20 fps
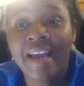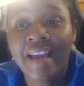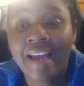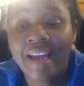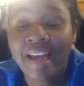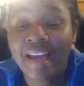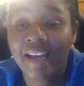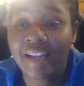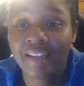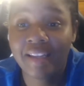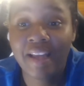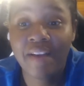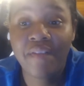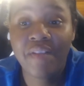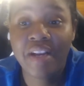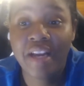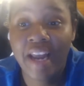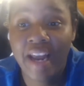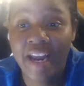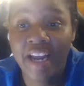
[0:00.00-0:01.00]

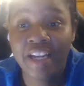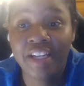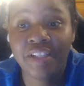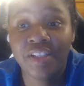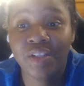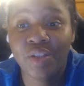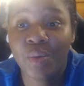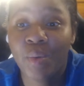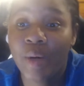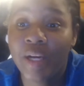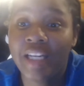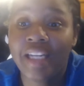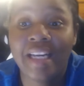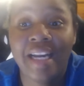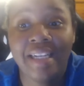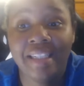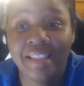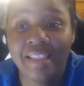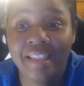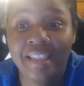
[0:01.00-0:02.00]
eleven eight twenty
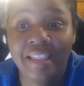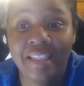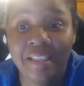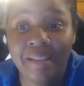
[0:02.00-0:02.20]
nineteen.